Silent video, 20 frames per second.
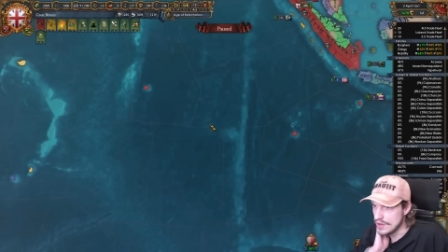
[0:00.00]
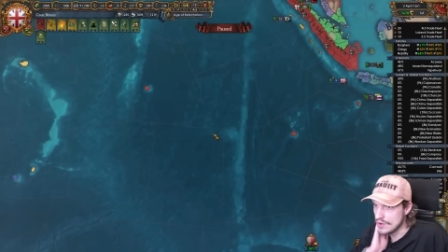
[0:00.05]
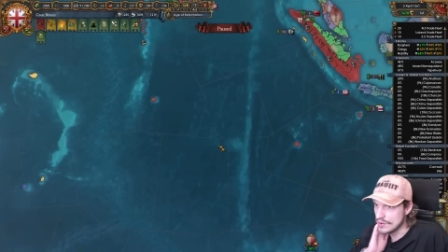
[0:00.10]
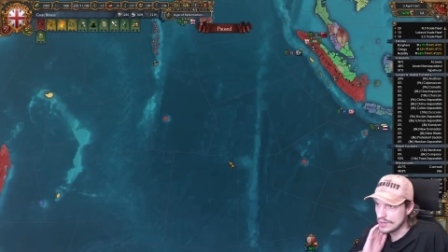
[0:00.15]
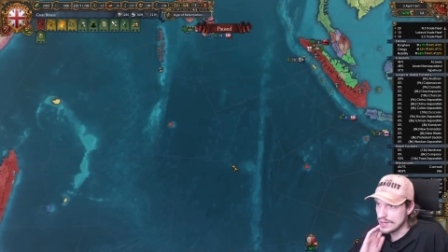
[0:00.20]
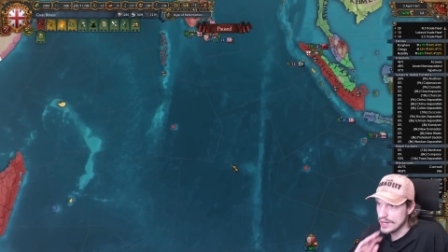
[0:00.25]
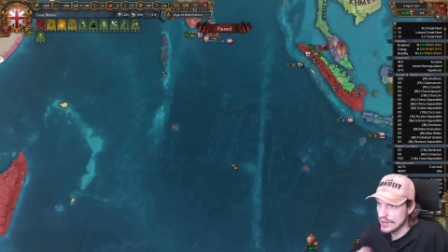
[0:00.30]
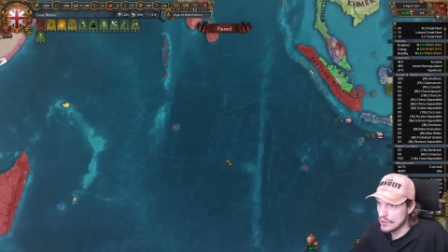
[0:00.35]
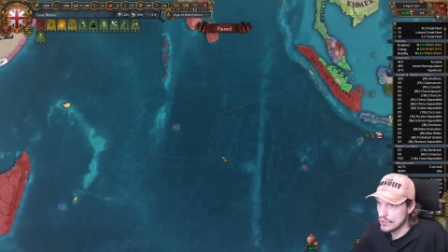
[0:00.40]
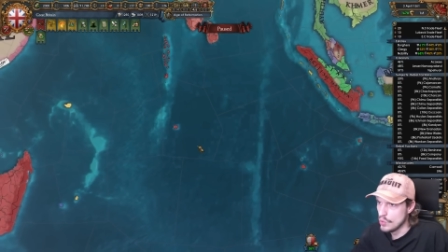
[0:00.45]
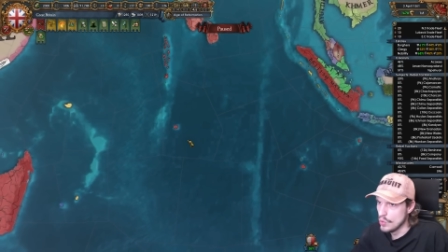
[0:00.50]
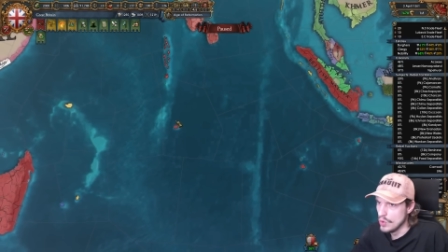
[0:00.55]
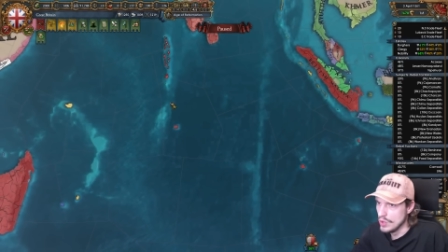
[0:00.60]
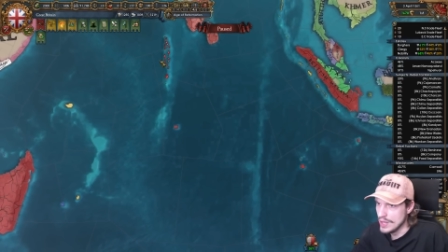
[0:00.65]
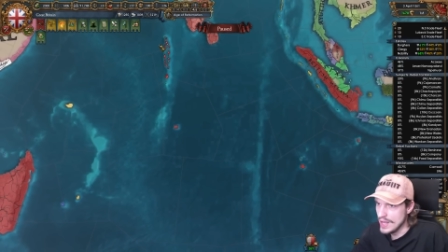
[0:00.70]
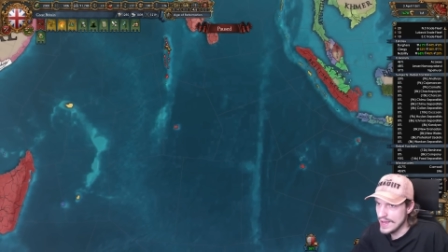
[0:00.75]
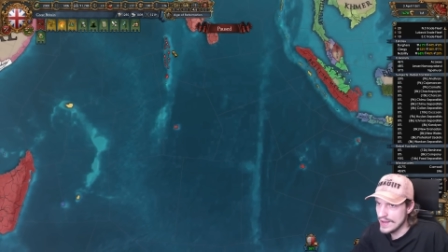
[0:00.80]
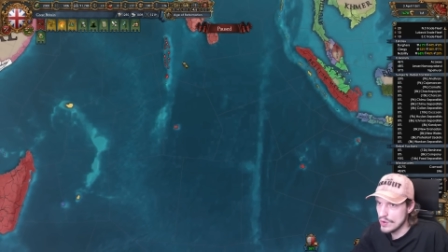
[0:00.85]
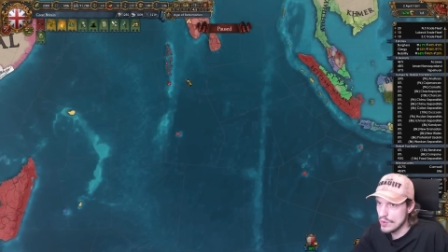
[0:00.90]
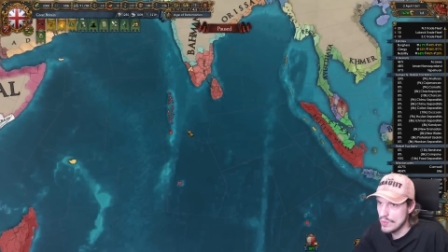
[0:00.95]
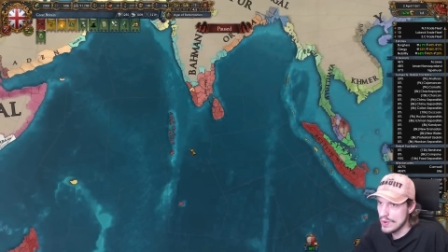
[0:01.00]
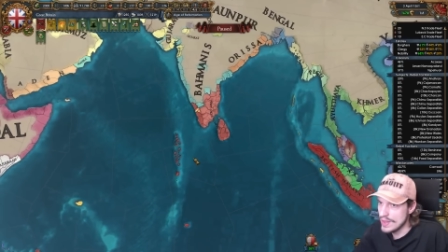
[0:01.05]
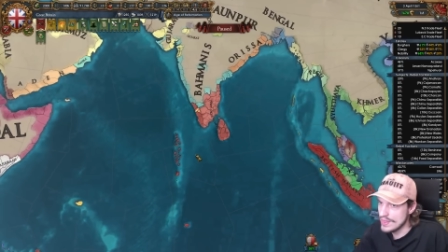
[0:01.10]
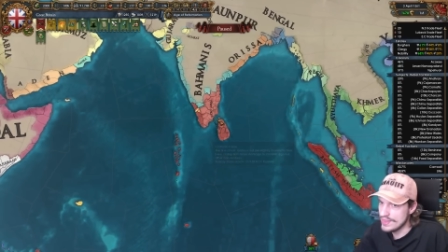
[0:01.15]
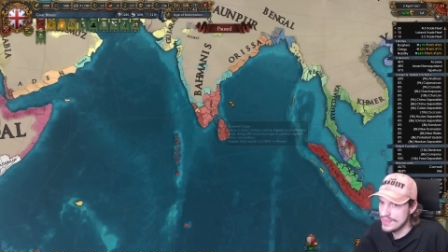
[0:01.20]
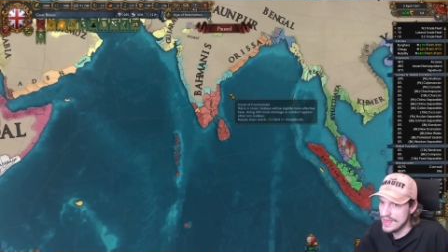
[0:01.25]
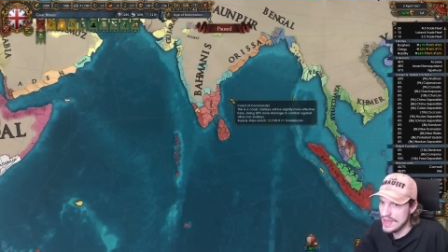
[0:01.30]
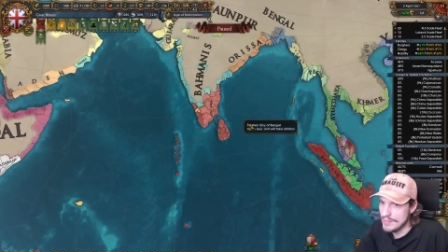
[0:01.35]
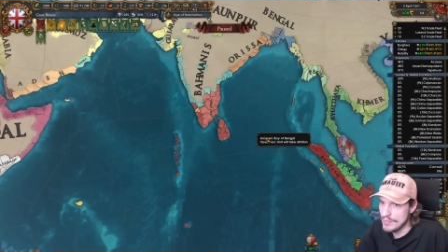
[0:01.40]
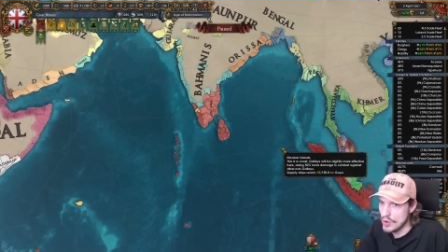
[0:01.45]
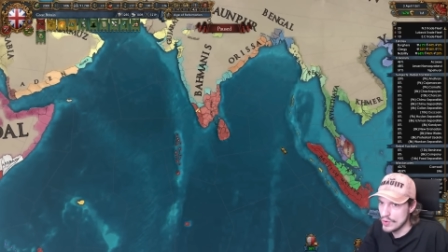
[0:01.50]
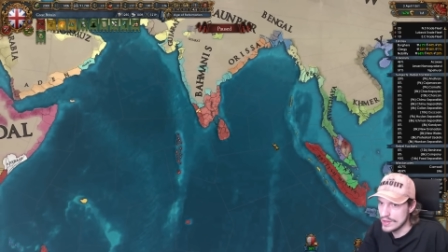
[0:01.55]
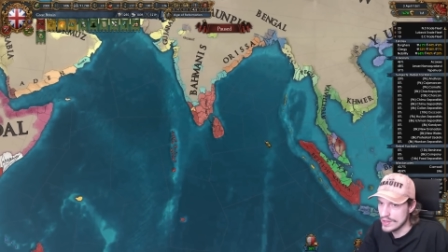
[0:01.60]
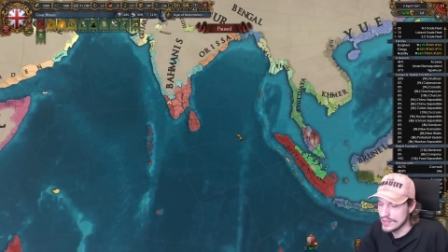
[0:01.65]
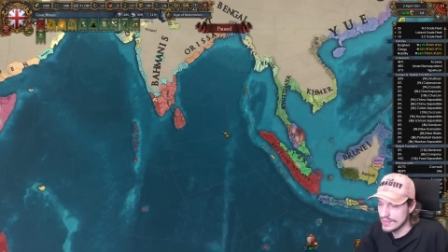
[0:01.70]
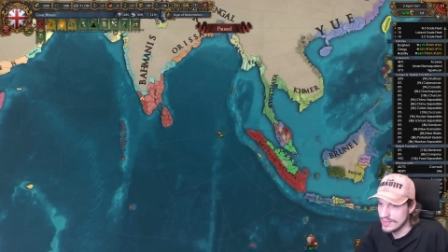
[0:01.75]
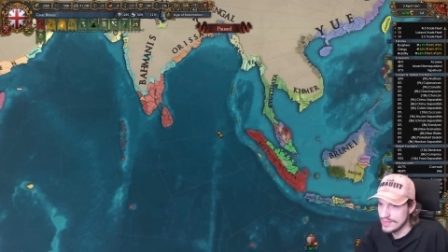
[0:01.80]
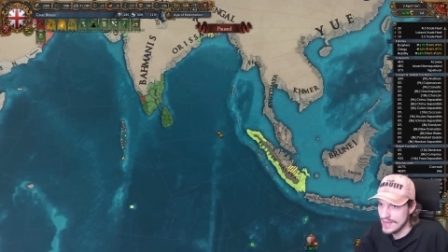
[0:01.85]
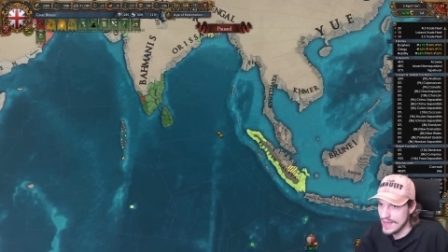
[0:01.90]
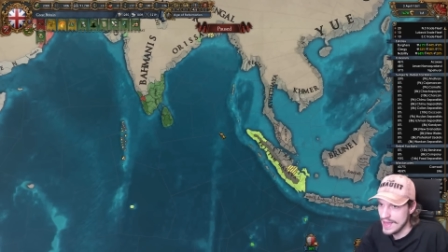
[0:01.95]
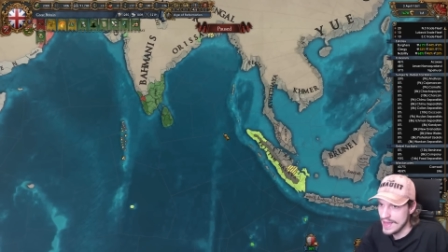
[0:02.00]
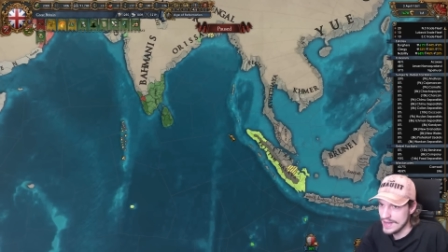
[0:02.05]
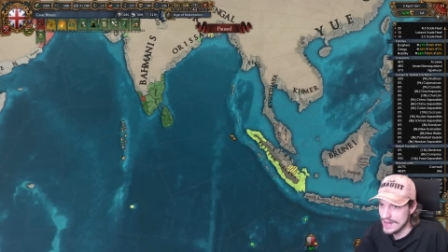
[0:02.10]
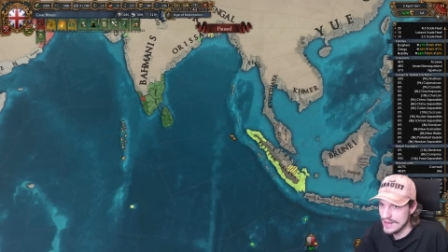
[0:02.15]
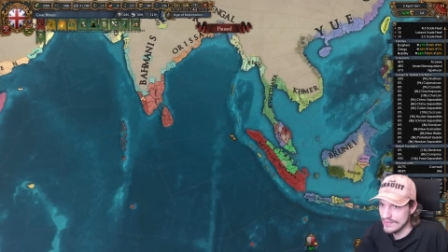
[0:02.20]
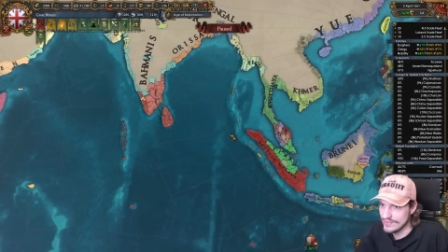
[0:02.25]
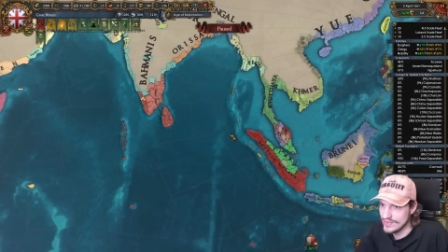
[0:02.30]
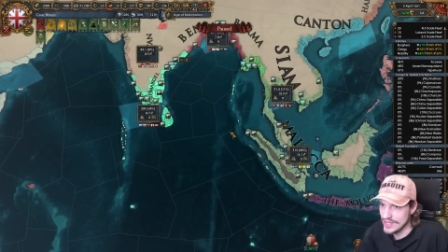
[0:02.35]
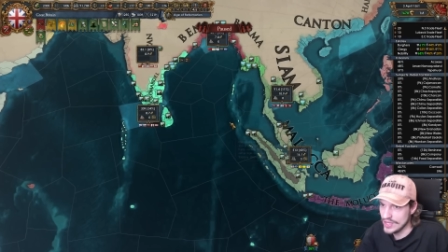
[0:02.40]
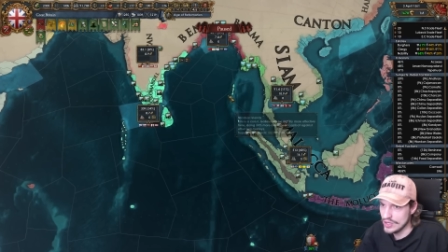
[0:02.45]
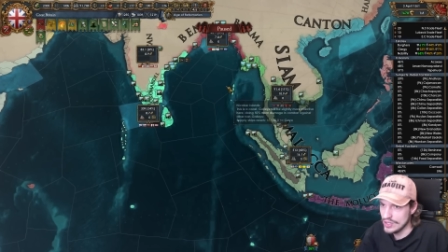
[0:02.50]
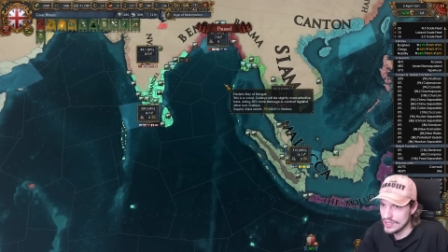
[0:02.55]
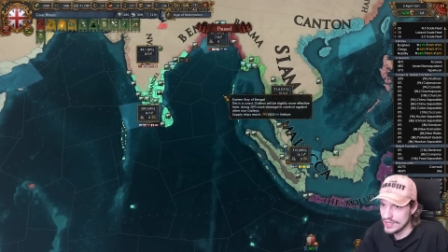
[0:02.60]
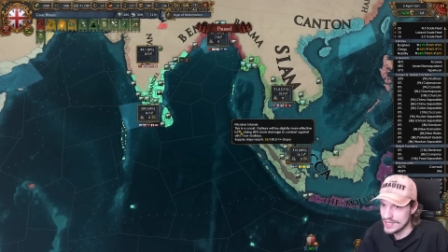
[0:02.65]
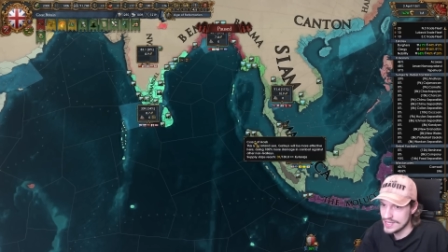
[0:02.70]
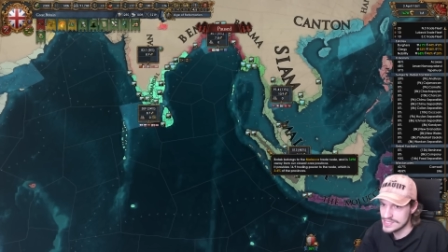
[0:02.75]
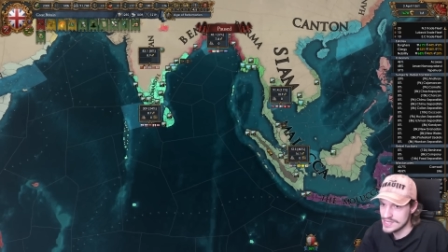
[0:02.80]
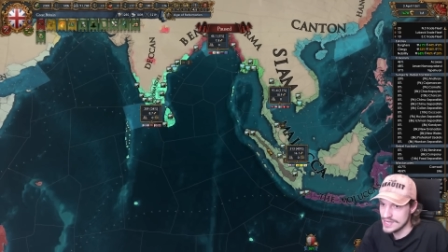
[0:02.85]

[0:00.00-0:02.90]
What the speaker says: Okay, cool. I don't want them owning that. If they colonize